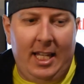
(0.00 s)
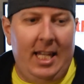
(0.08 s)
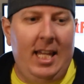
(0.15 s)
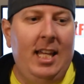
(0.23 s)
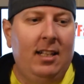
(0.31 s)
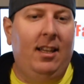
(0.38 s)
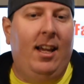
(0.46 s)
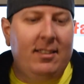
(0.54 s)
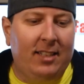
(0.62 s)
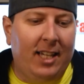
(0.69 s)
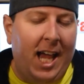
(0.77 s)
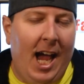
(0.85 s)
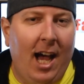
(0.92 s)
Eat less
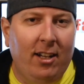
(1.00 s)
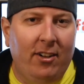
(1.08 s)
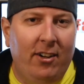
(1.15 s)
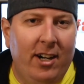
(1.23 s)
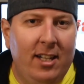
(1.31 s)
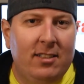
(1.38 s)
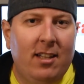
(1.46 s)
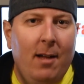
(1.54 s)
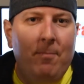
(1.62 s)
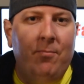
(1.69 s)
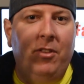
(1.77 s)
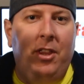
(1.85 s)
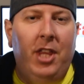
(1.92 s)
calories
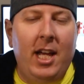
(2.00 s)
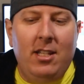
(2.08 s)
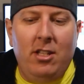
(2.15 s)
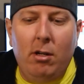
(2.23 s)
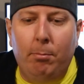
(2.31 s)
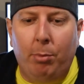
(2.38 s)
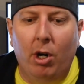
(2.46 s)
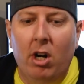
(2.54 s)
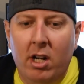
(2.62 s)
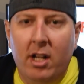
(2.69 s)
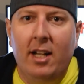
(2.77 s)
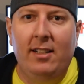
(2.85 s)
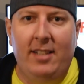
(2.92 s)
than you
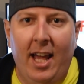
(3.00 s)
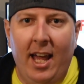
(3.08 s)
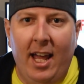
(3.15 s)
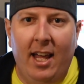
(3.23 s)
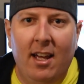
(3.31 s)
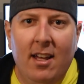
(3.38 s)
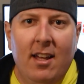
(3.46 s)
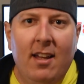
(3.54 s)
burn in a day.